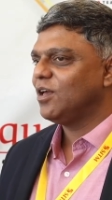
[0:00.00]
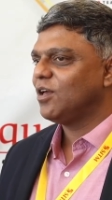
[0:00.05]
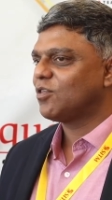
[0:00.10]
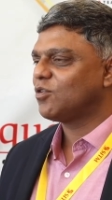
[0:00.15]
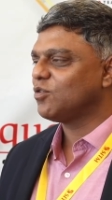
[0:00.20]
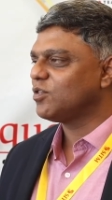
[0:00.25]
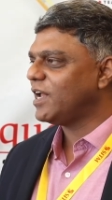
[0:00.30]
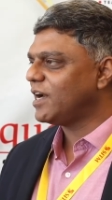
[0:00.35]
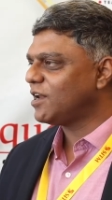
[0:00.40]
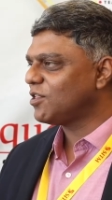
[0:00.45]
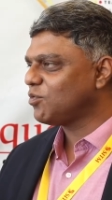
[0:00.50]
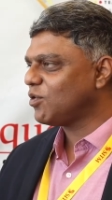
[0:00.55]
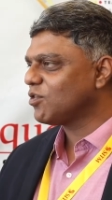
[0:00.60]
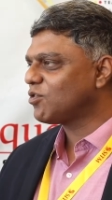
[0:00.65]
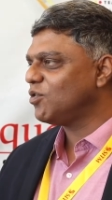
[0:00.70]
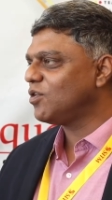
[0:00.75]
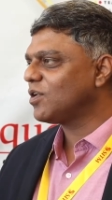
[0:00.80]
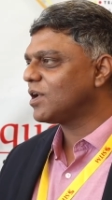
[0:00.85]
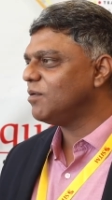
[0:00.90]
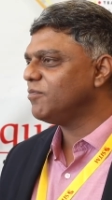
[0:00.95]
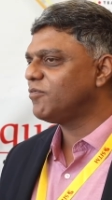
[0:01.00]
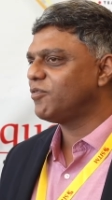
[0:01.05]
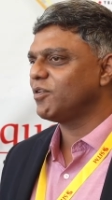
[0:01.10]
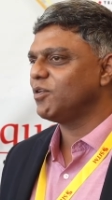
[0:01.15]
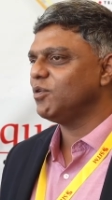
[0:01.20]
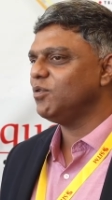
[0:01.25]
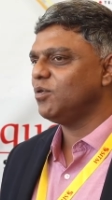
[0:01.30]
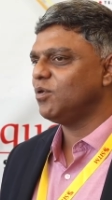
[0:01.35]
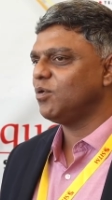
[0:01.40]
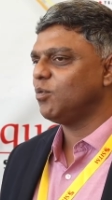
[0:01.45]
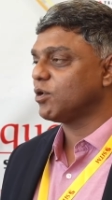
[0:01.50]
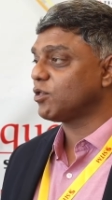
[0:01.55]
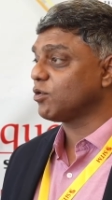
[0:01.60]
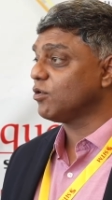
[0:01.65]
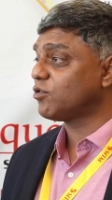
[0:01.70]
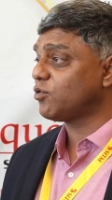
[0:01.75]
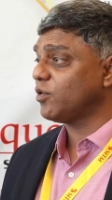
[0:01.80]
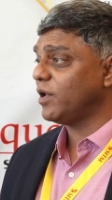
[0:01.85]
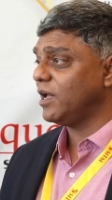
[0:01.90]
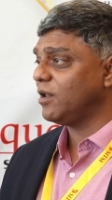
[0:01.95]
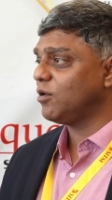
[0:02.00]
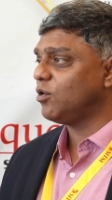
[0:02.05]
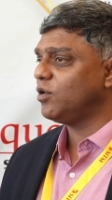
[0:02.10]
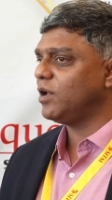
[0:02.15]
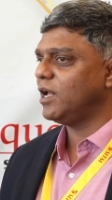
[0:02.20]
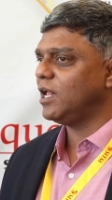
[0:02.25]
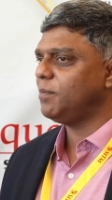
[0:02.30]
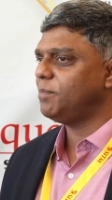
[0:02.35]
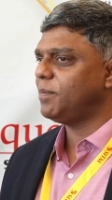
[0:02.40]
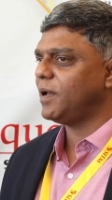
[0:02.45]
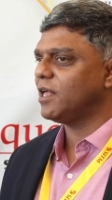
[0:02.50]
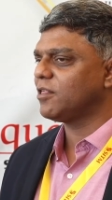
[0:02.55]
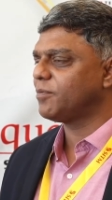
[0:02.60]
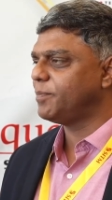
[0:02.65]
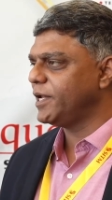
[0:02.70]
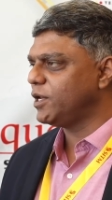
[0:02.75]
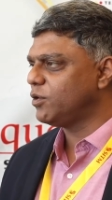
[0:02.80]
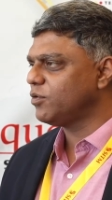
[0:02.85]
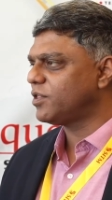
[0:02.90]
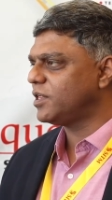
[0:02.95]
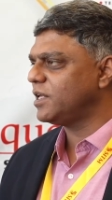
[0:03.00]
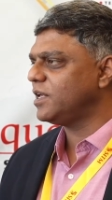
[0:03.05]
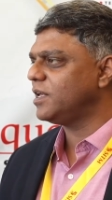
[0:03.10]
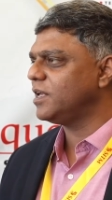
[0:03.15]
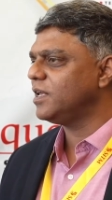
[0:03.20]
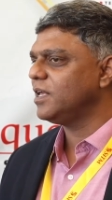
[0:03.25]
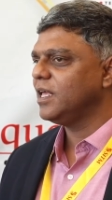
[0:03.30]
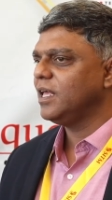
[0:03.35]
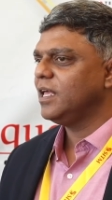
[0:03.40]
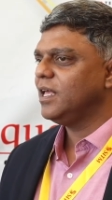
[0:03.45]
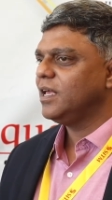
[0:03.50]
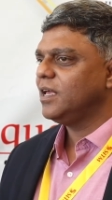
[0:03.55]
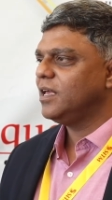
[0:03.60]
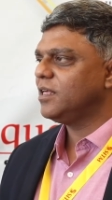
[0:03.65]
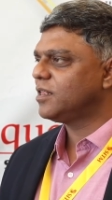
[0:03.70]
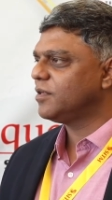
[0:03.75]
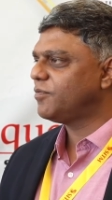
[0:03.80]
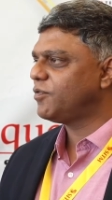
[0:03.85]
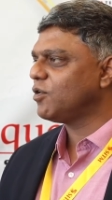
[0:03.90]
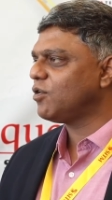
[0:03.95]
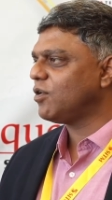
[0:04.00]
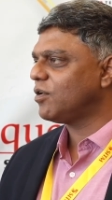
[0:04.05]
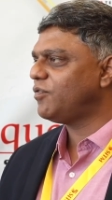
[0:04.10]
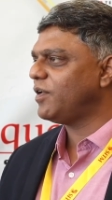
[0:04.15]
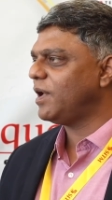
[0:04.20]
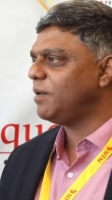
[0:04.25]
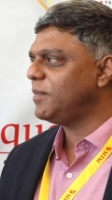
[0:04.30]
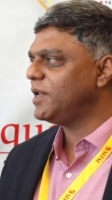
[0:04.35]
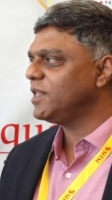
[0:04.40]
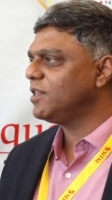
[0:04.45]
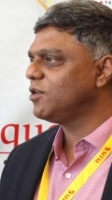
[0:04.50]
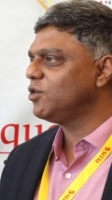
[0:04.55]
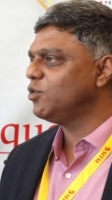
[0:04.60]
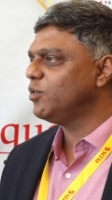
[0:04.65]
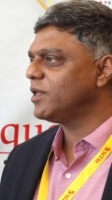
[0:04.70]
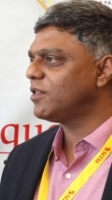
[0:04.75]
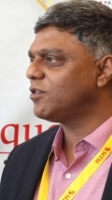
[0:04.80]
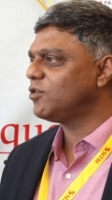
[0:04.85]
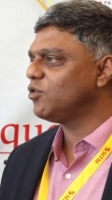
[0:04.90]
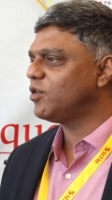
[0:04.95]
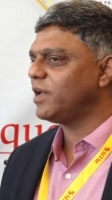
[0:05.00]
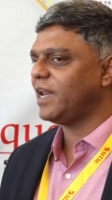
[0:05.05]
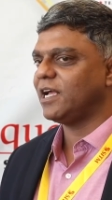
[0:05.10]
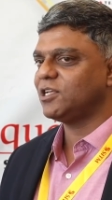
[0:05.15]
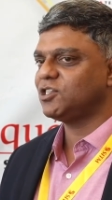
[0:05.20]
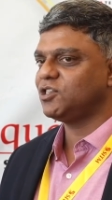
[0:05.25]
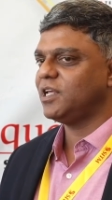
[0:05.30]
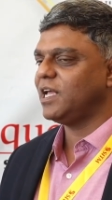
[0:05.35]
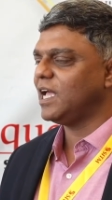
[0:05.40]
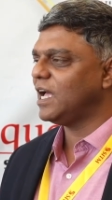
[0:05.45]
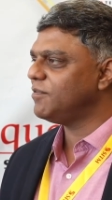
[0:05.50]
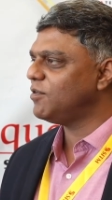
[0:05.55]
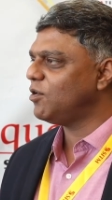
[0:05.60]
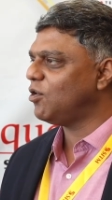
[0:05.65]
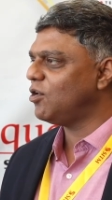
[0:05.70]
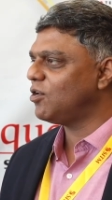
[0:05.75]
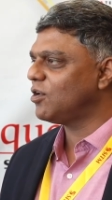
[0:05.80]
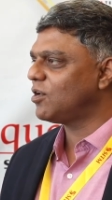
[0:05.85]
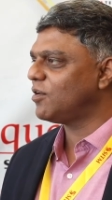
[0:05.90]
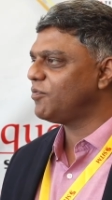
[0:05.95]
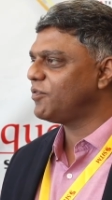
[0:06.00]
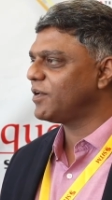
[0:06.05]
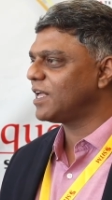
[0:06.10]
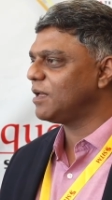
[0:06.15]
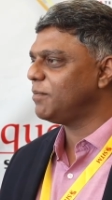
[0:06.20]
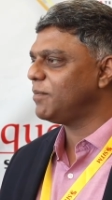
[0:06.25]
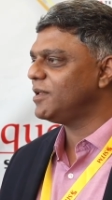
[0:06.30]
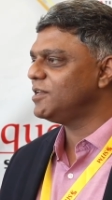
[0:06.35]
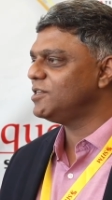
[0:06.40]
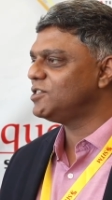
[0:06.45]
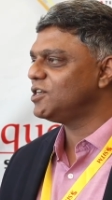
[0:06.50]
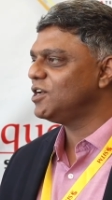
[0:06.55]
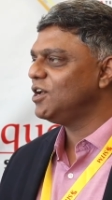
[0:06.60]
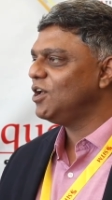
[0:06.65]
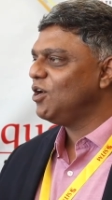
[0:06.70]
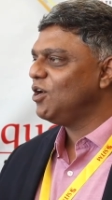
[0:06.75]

So that is what's going to come for you. What's also going to help as B2C is if you've got family in the US, you can actually have a holographic image